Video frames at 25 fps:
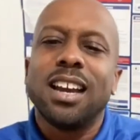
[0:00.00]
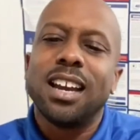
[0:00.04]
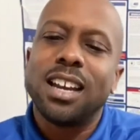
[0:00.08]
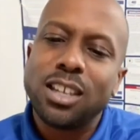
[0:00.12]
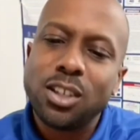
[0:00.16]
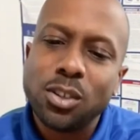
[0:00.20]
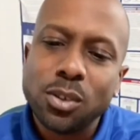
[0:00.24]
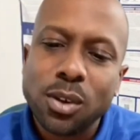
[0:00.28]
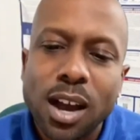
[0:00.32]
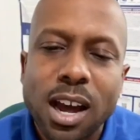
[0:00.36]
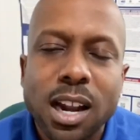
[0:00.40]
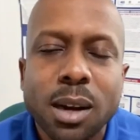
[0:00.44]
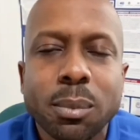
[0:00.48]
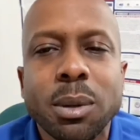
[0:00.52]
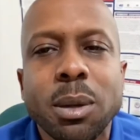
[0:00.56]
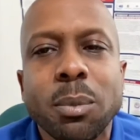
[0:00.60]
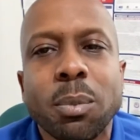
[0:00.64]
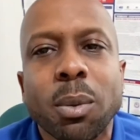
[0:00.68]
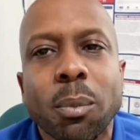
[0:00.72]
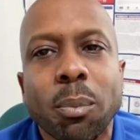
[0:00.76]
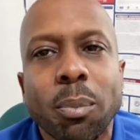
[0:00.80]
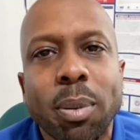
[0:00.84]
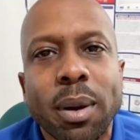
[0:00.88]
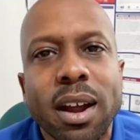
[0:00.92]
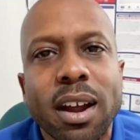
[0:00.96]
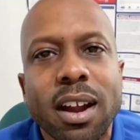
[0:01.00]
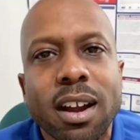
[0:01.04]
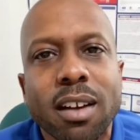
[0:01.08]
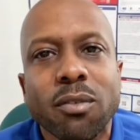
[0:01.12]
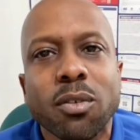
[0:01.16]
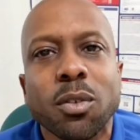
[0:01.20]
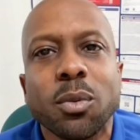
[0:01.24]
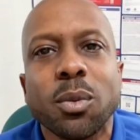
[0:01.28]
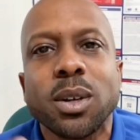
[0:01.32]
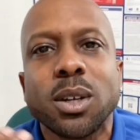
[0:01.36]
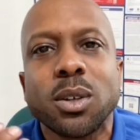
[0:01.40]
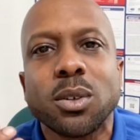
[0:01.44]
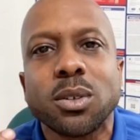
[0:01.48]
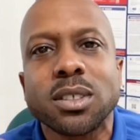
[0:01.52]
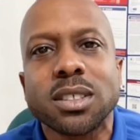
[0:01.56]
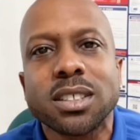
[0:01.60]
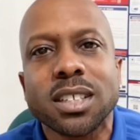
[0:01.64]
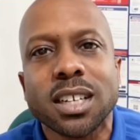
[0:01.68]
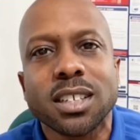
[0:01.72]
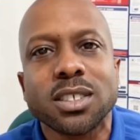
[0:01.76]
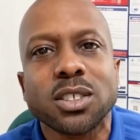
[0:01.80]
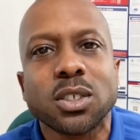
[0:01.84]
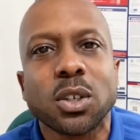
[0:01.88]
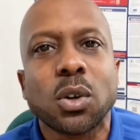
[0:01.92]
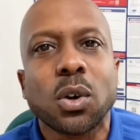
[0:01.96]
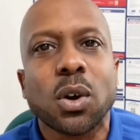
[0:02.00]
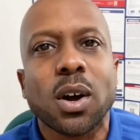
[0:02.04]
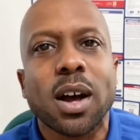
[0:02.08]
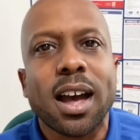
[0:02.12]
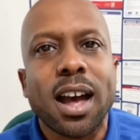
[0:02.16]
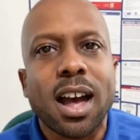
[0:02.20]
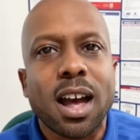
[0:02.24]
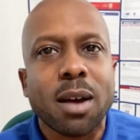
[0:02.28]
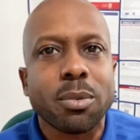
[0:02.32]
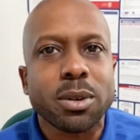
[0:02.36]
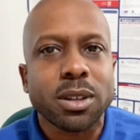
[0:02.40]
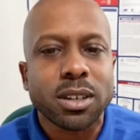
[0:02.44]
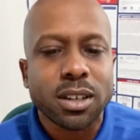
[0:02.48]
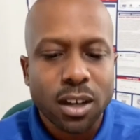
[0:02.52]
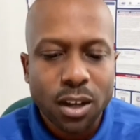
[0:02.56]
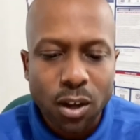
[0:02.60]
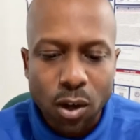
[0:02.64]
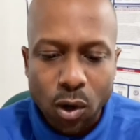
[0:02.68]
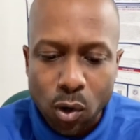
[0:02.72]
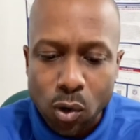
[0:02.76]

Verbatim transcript: and you gotta be prepared for when those things are gonna happen.